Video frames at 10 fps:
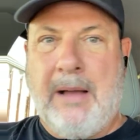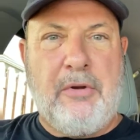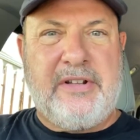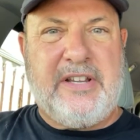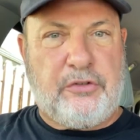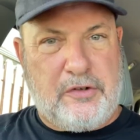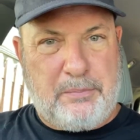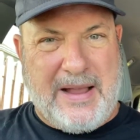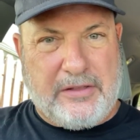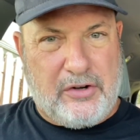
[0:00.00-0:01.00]
I'm going to
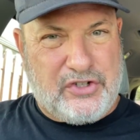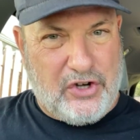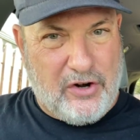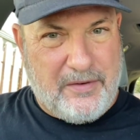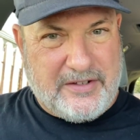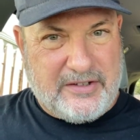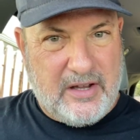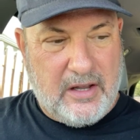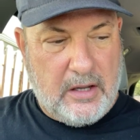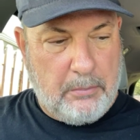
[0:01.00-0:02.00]
disrespect their
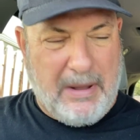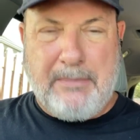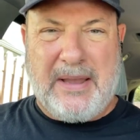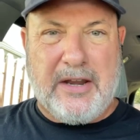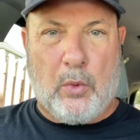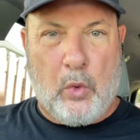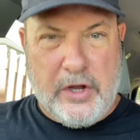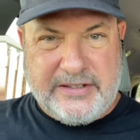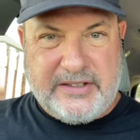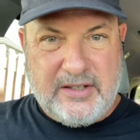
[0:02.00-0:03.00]
service by being a
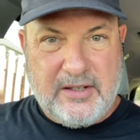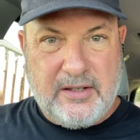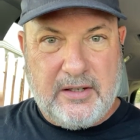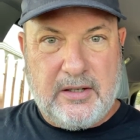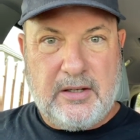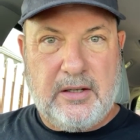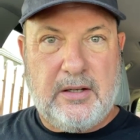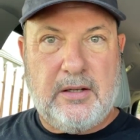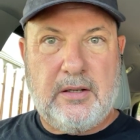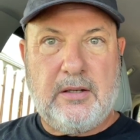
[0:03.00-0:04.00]
wuss?
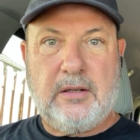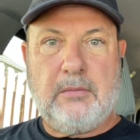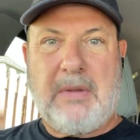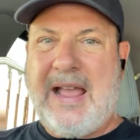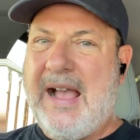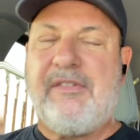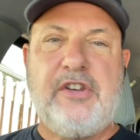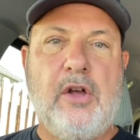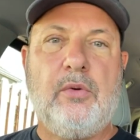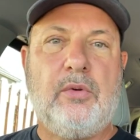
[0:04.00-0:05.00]
By
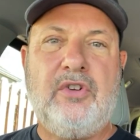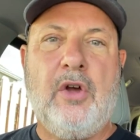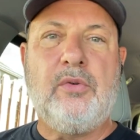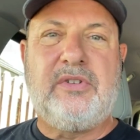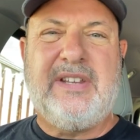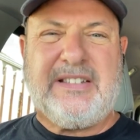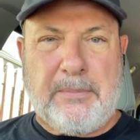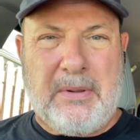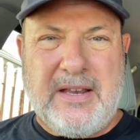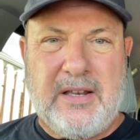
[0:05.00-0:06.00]
having no
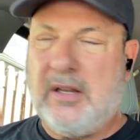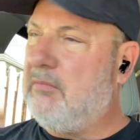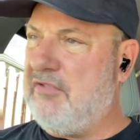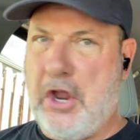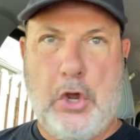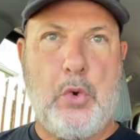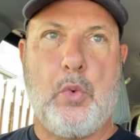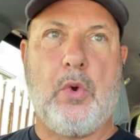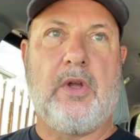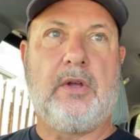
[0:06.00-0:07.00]
discipline?
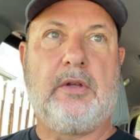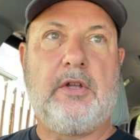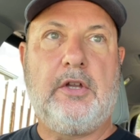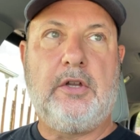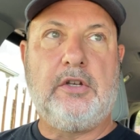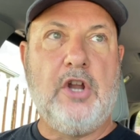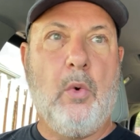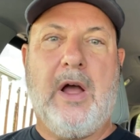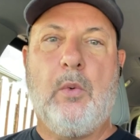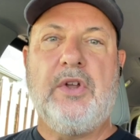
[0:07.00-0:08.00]
No.
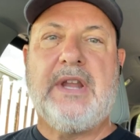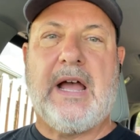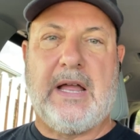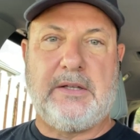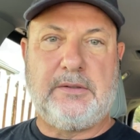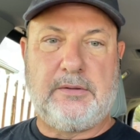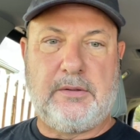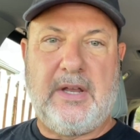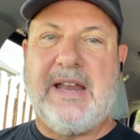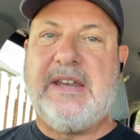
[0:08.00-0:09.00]
No, I will not.
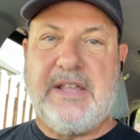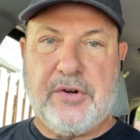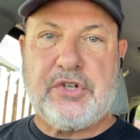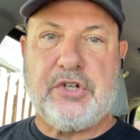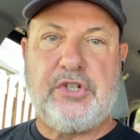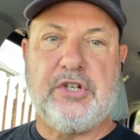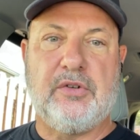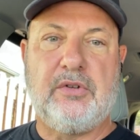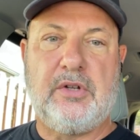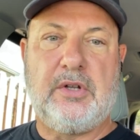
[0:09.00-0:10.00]
And neither should
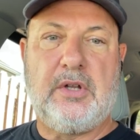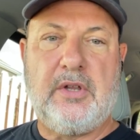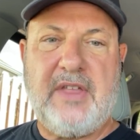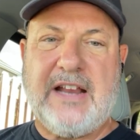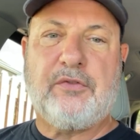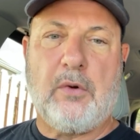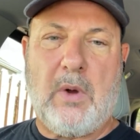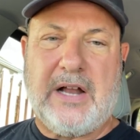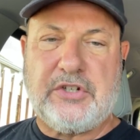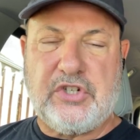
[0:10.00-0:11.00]
you. Thanks
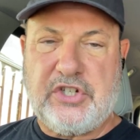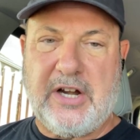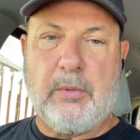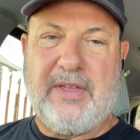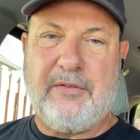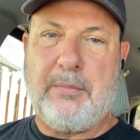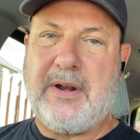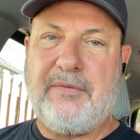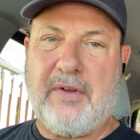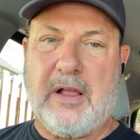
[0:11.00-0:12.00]
for watching. Share it with
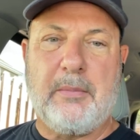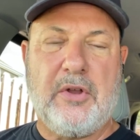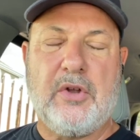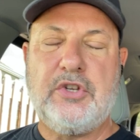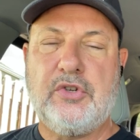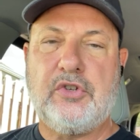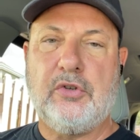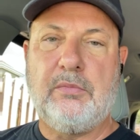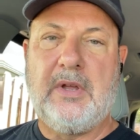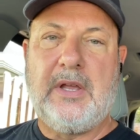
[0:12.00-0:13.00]
everybody. Follow me on
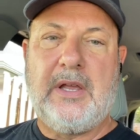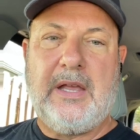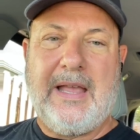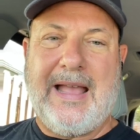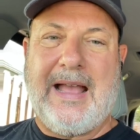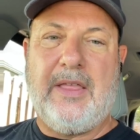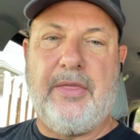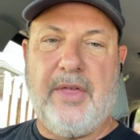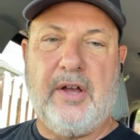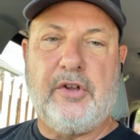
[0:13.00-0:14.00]
YouTube at
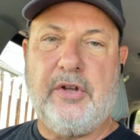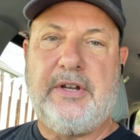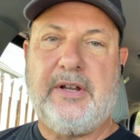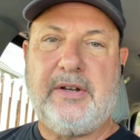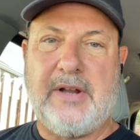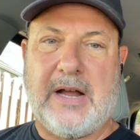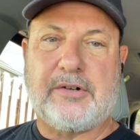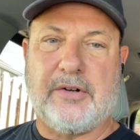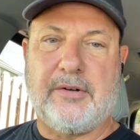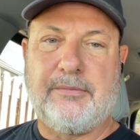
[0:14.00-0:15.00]
The Good
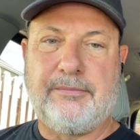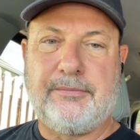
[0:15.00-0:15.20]
Doctor.